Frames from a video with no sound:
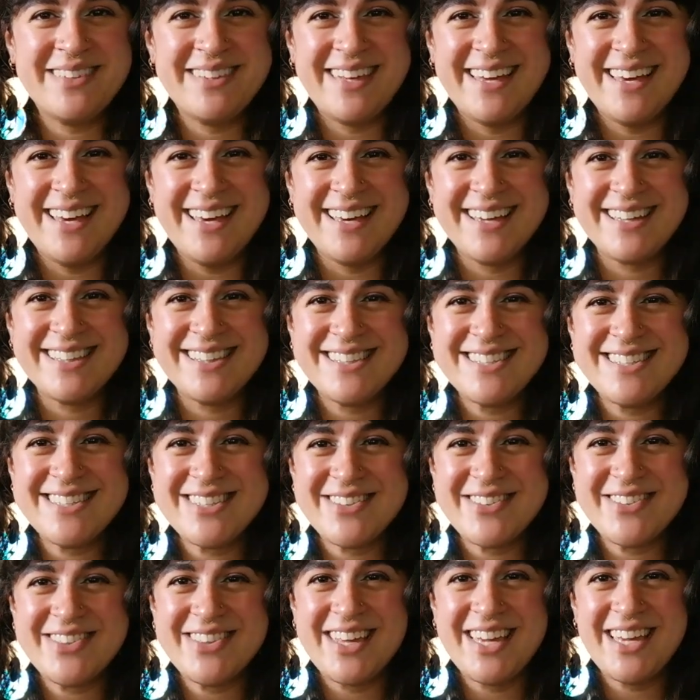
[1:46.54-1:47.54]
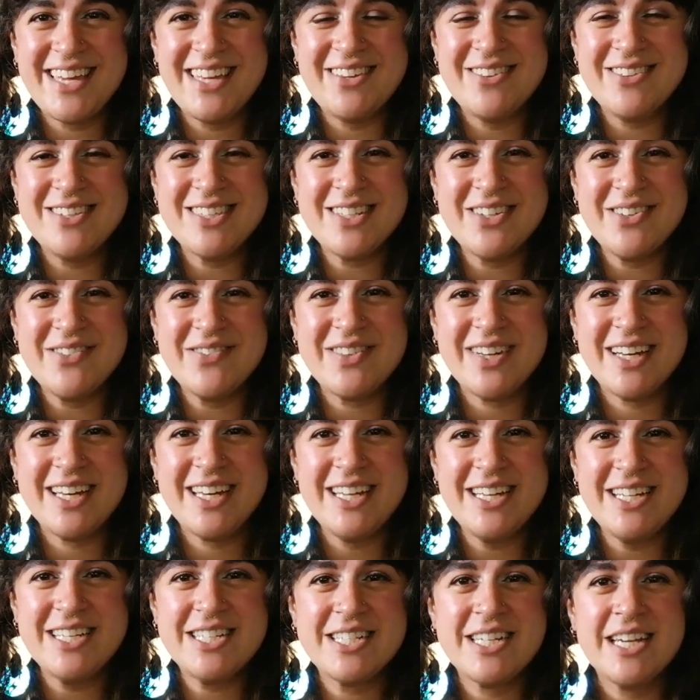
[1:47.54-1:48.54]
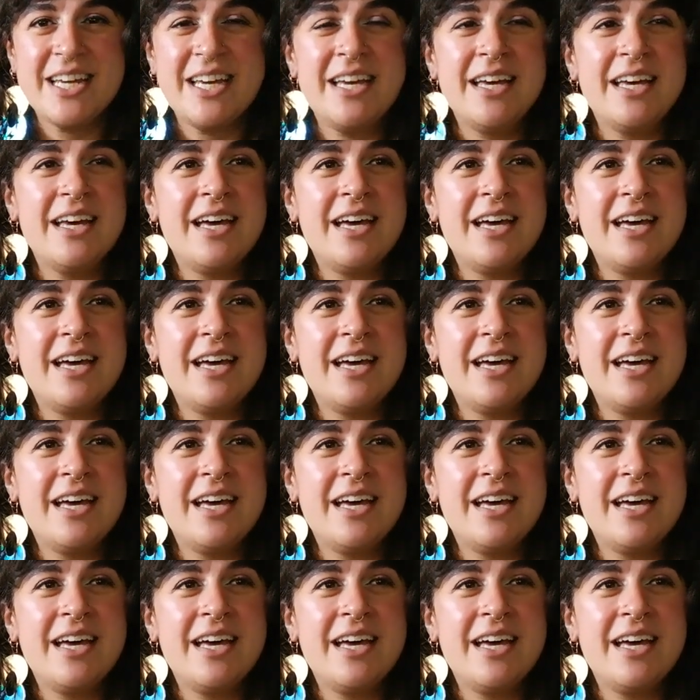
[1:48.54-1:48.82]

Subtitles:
Yeah, so thank you so much.